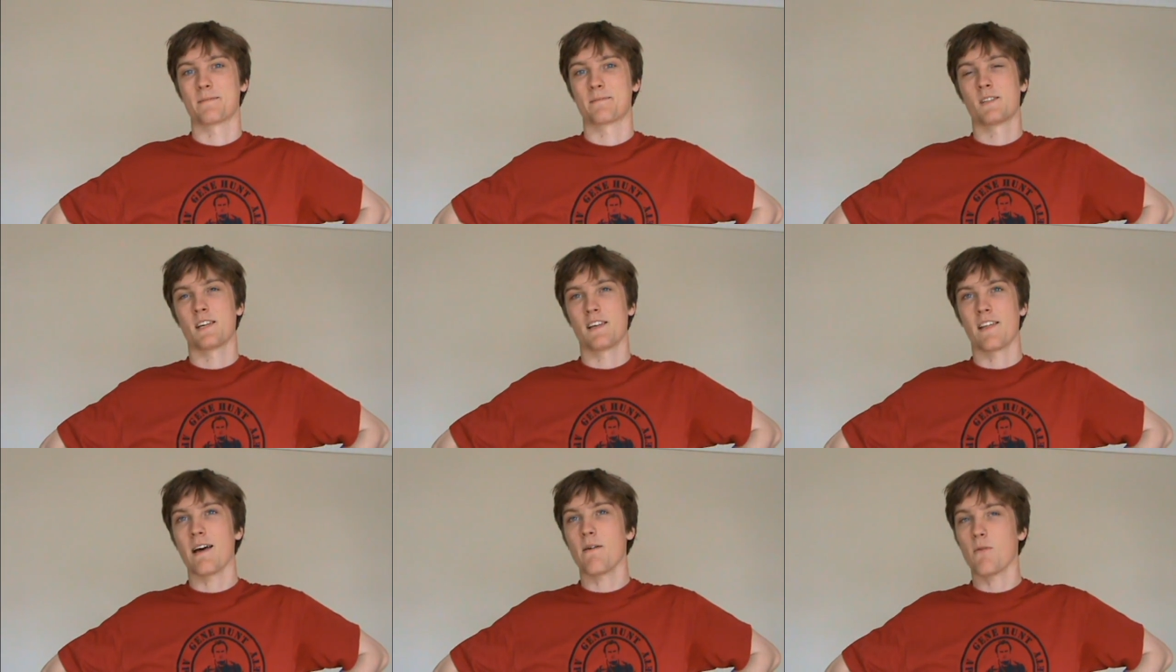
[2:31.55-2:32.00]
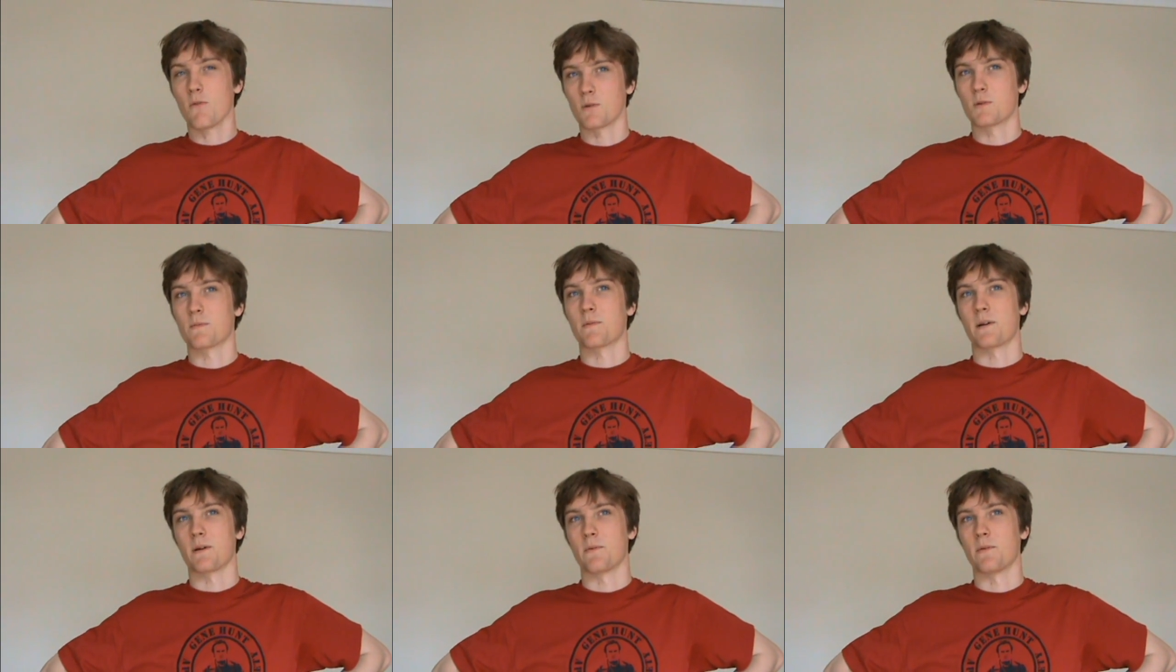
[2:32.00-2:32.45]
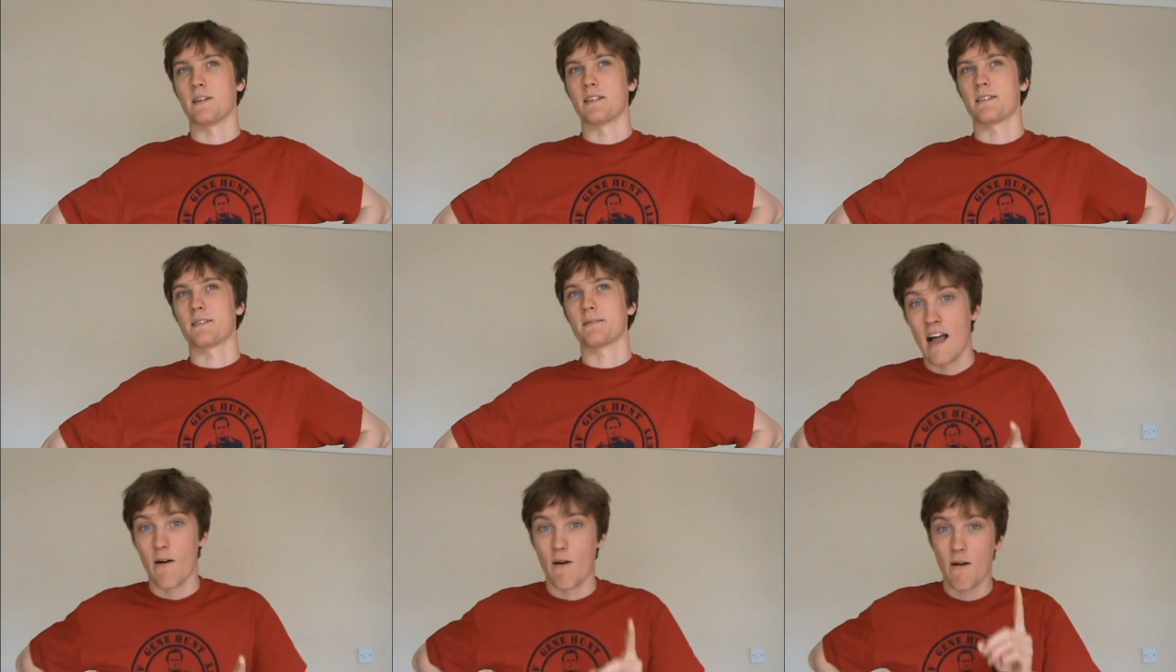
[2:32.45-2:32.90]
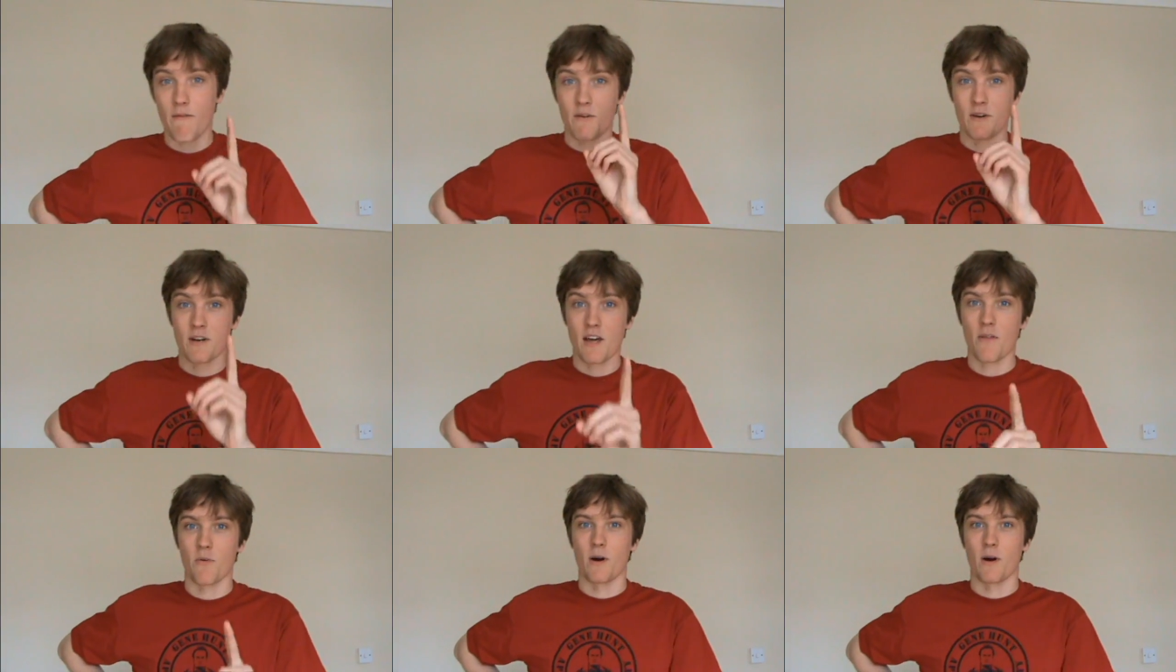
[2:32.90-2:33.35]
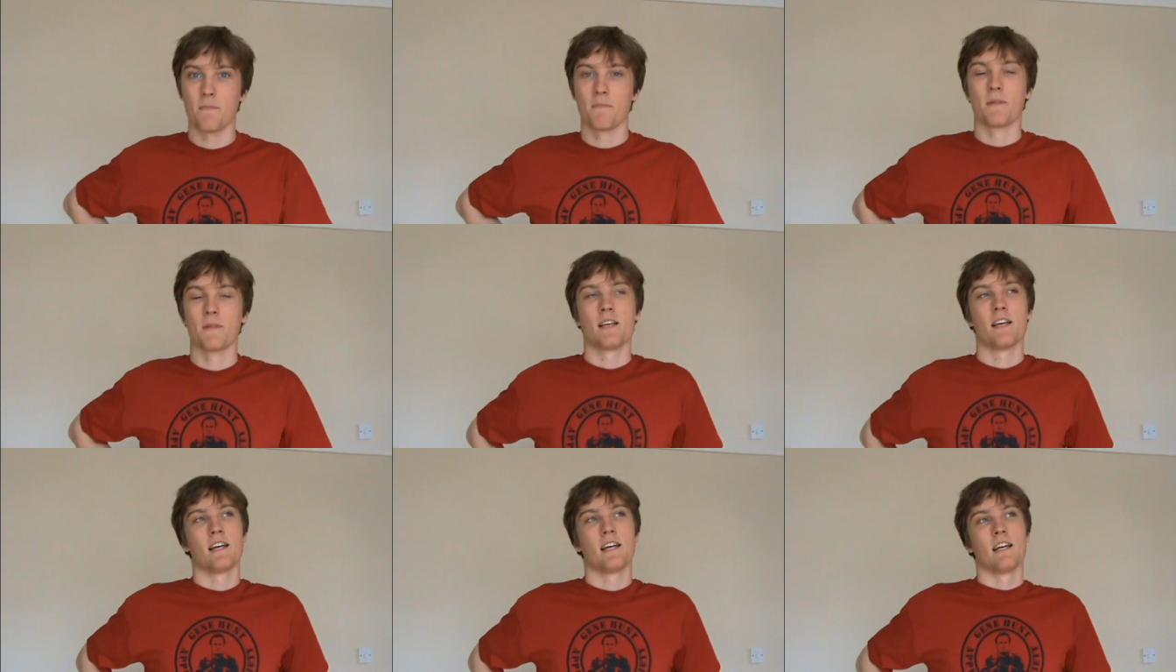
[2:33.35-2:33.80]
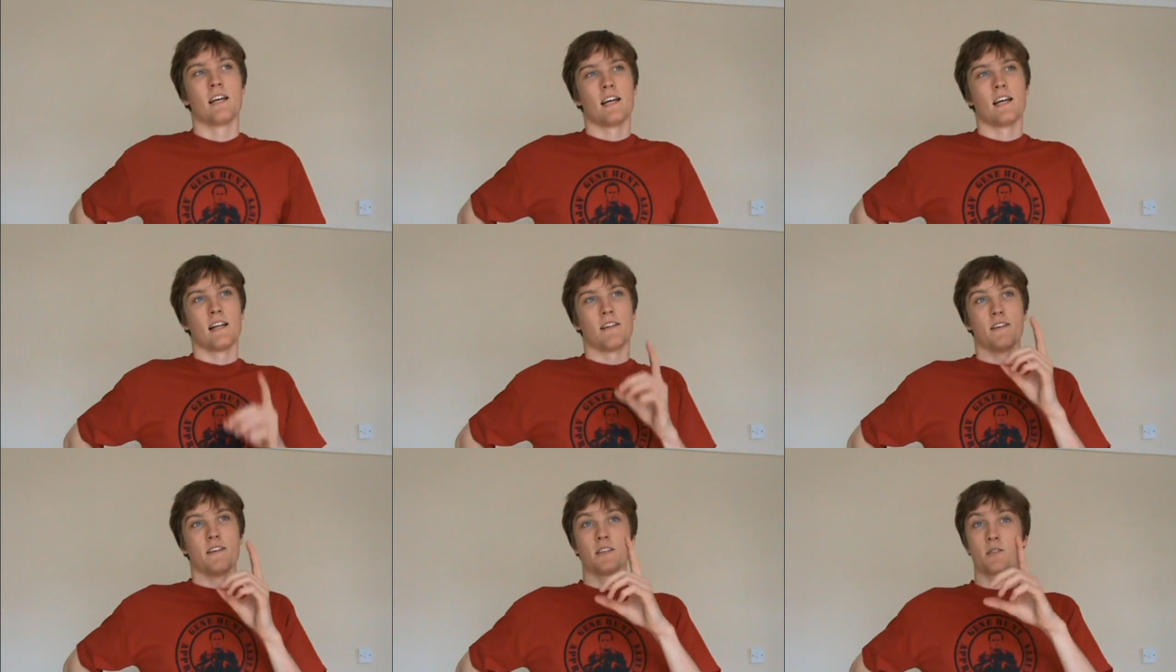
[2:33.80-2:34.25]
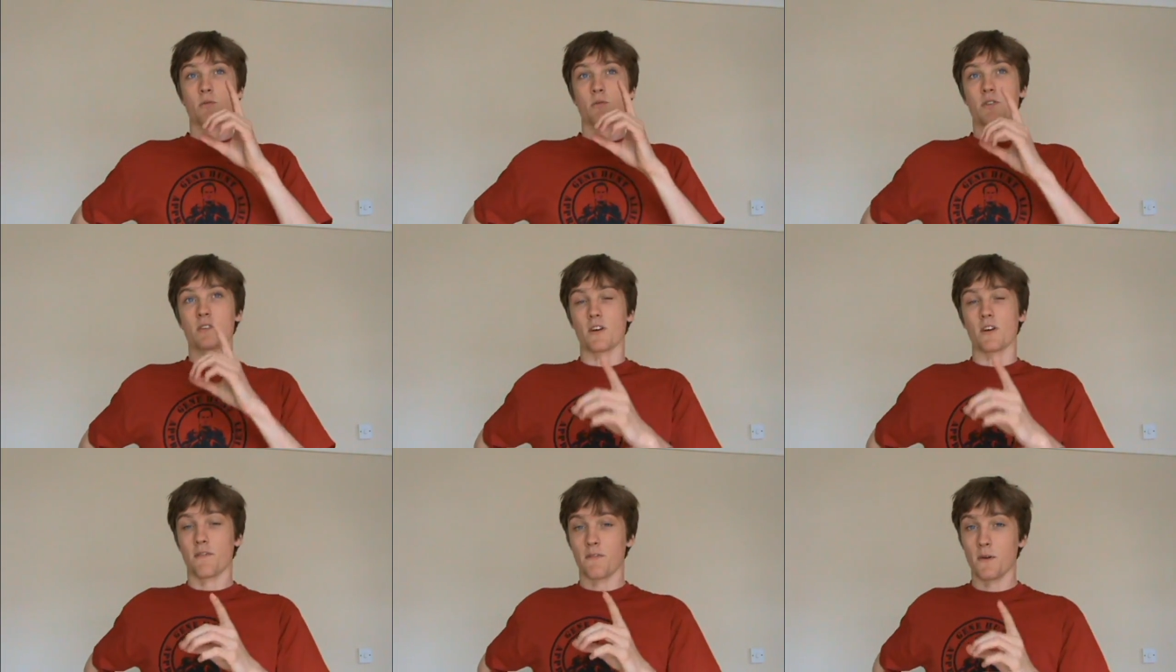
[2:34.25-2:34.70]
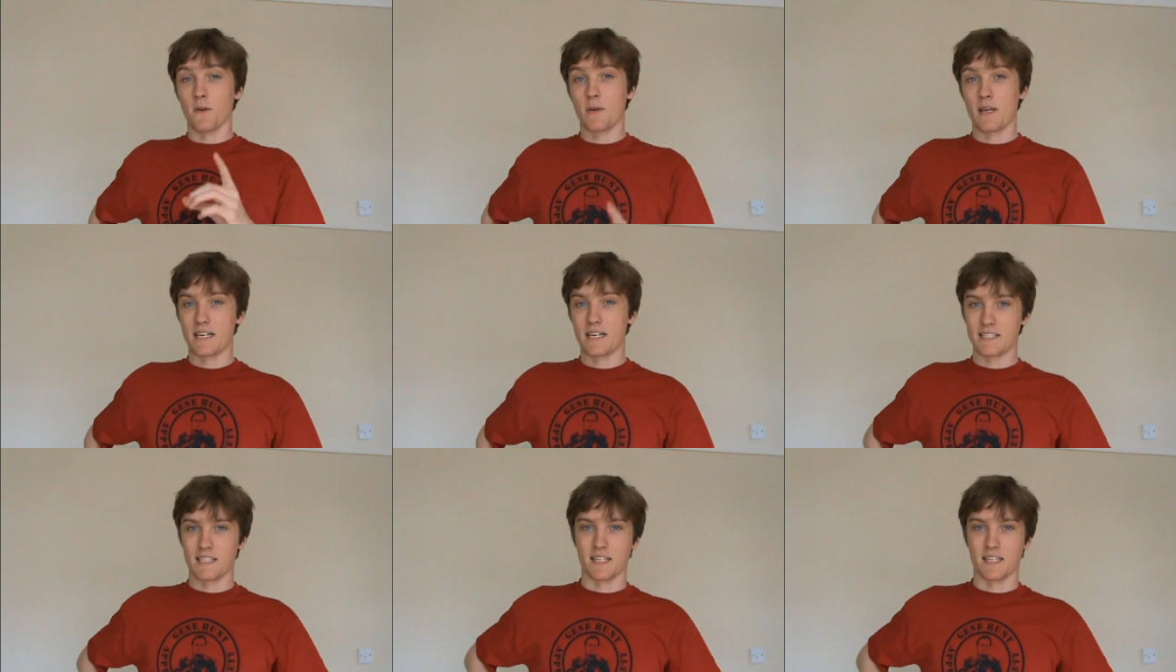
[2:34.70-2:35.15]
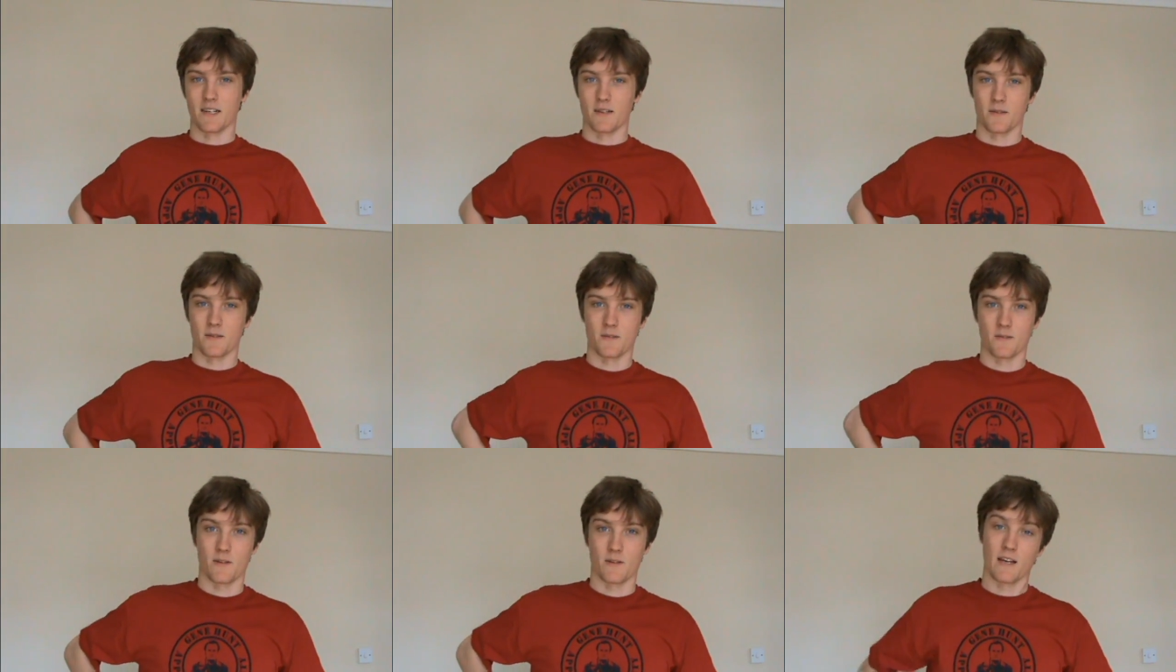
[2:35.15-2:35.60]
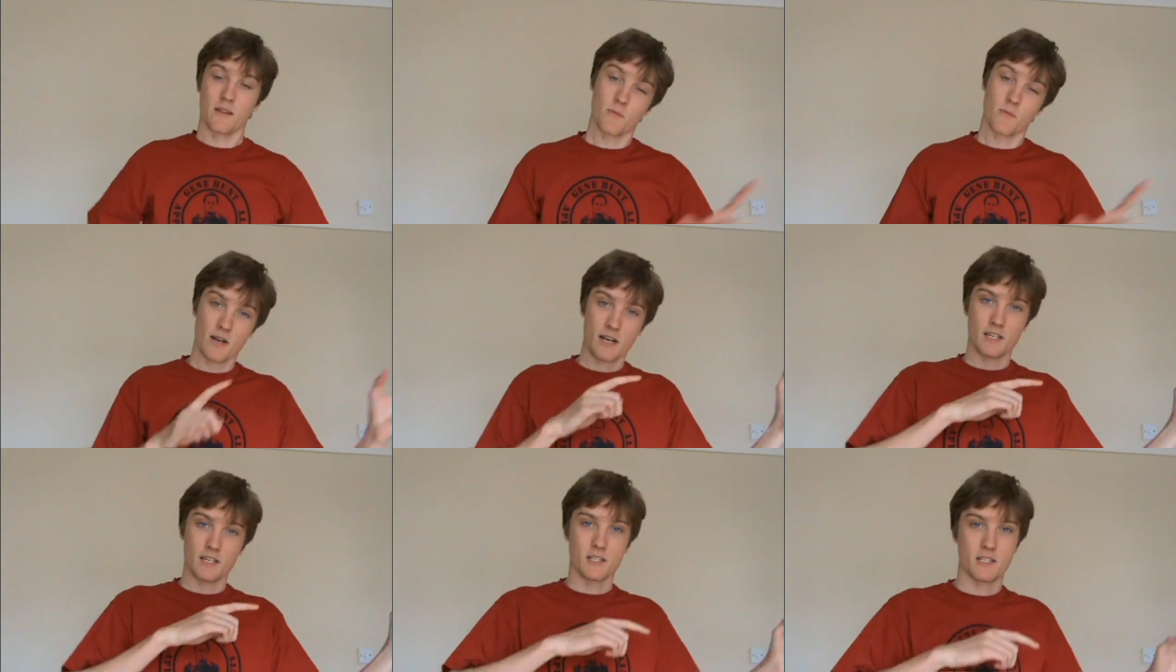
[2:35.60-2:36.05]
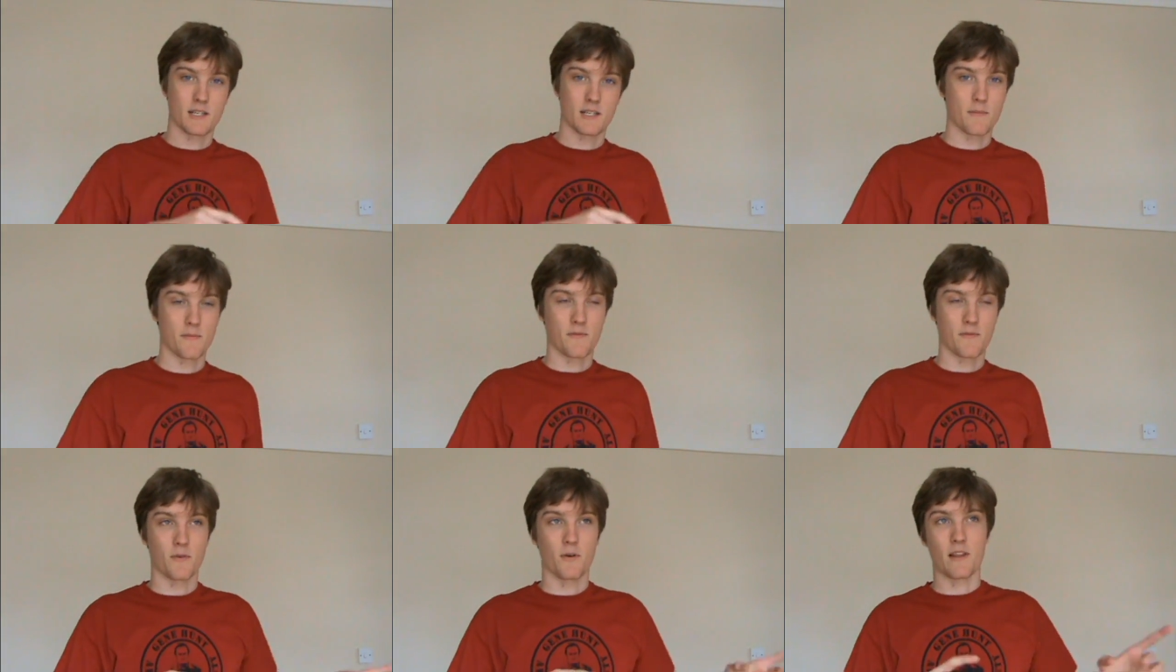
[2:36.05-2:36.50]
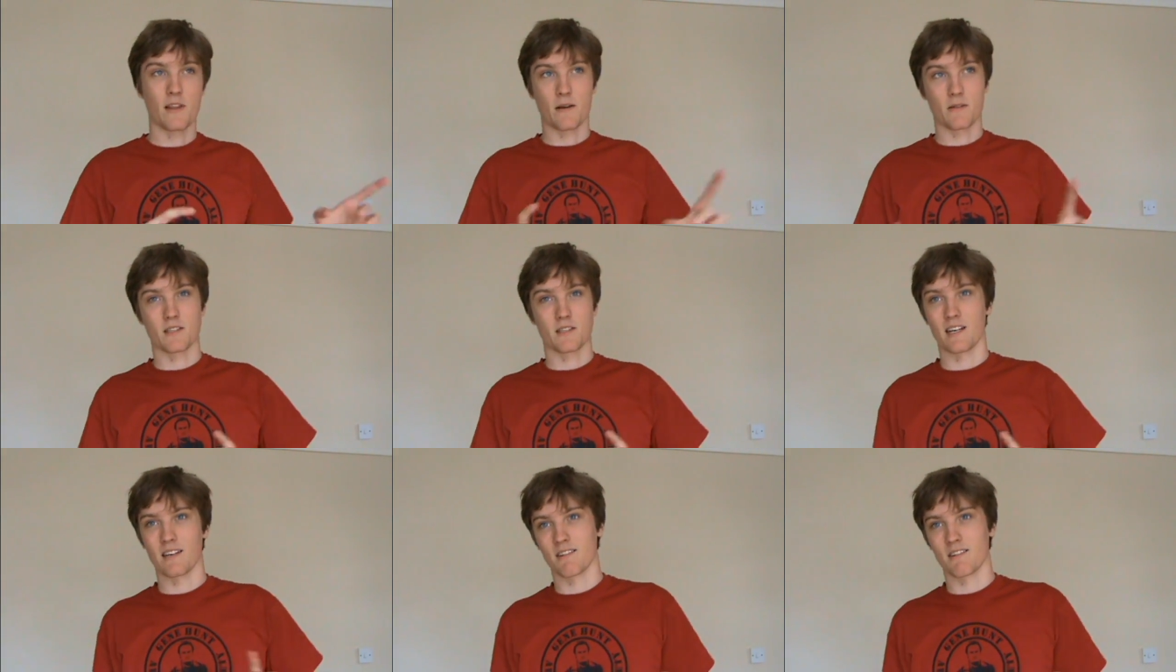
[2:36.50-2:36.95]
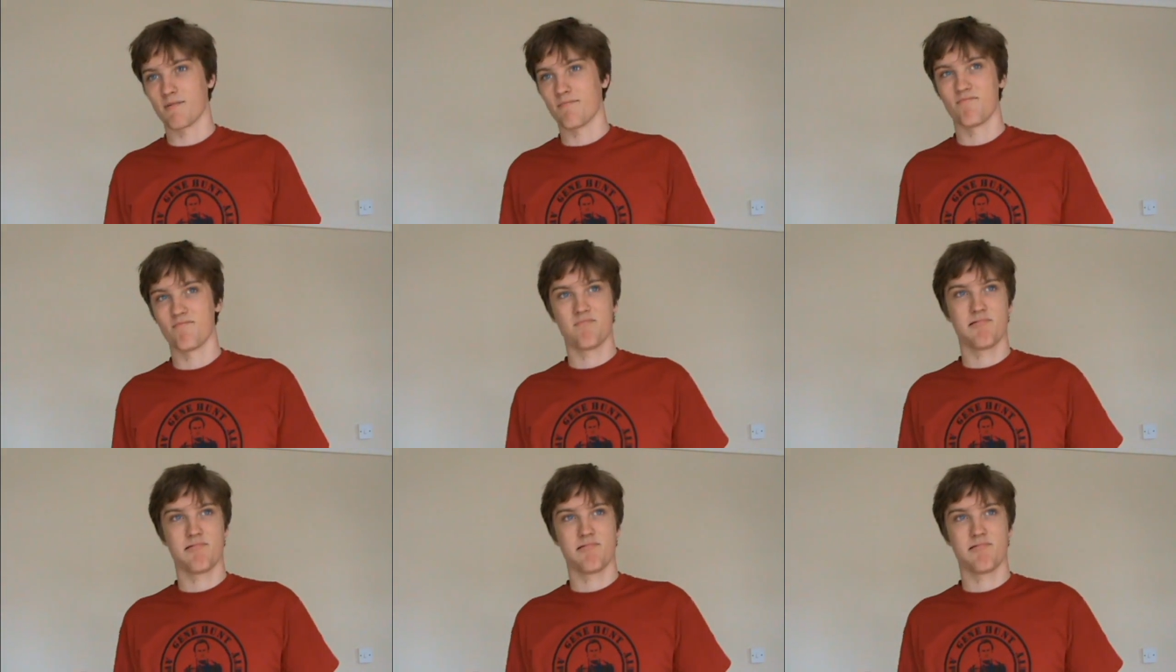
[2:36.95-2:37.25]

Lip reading: See, that one was pretty weird. However, another one, this was a few years ago, right? The one I just did before that was like